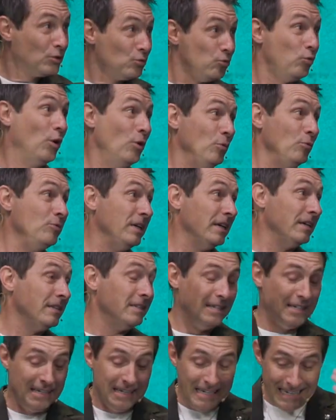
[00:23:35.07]
wounded,
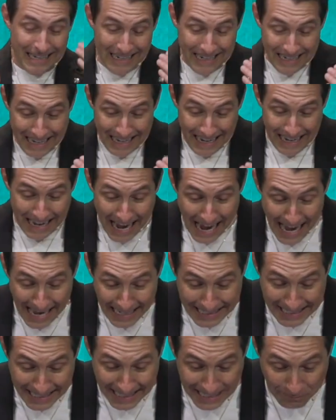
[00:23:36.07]
I
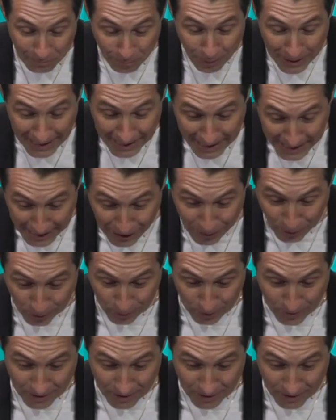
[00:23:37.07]
can be healed.